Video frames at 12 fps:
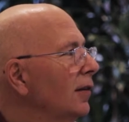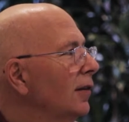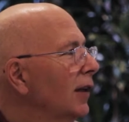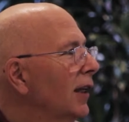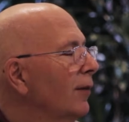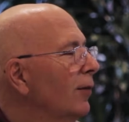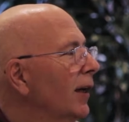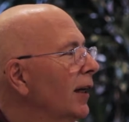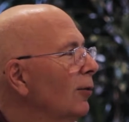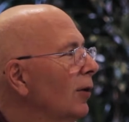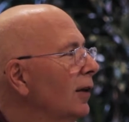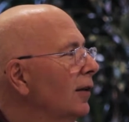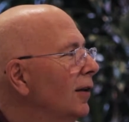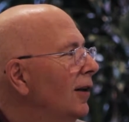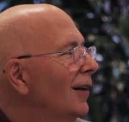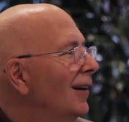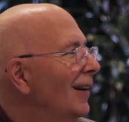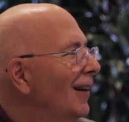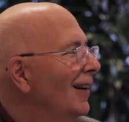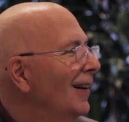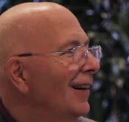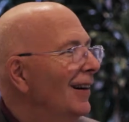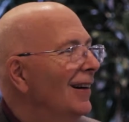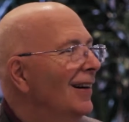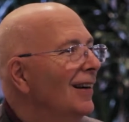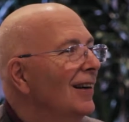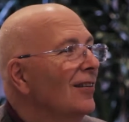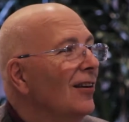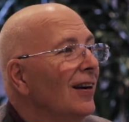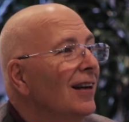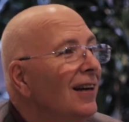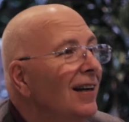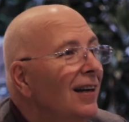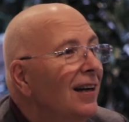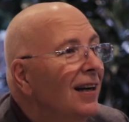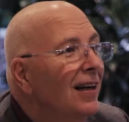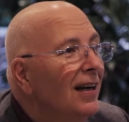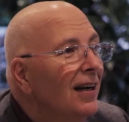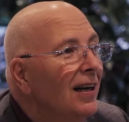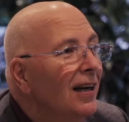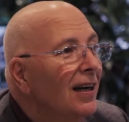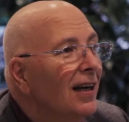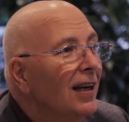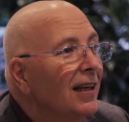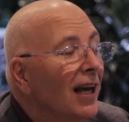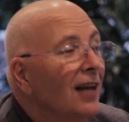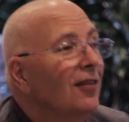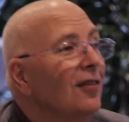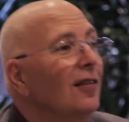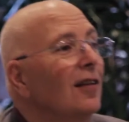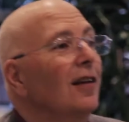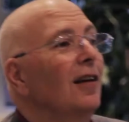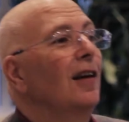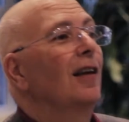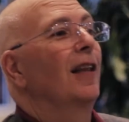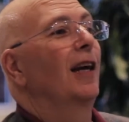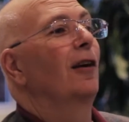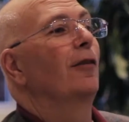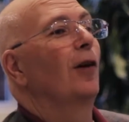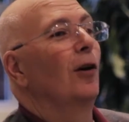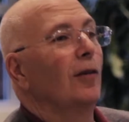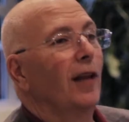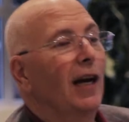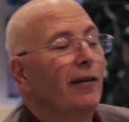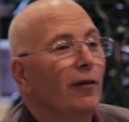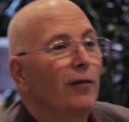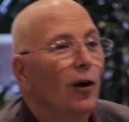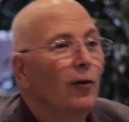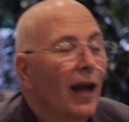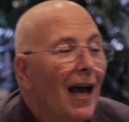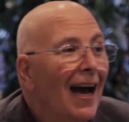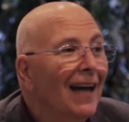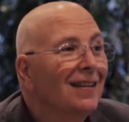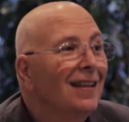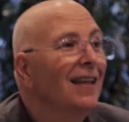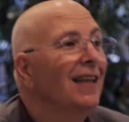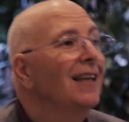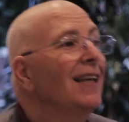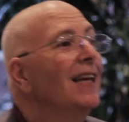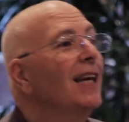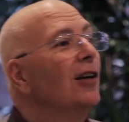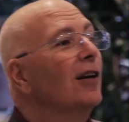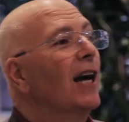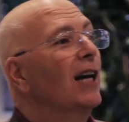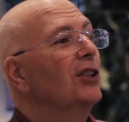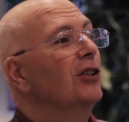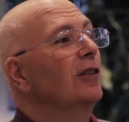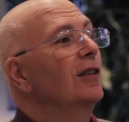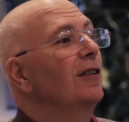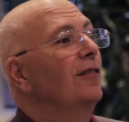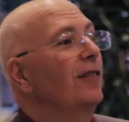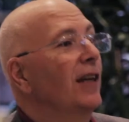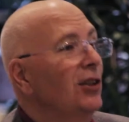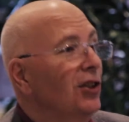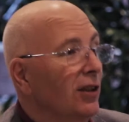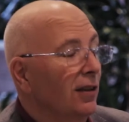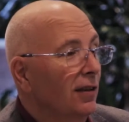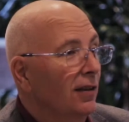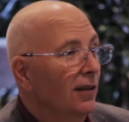I keep forgetting one. Sorry? Yes. They are a vote. They have a vote at the international convention.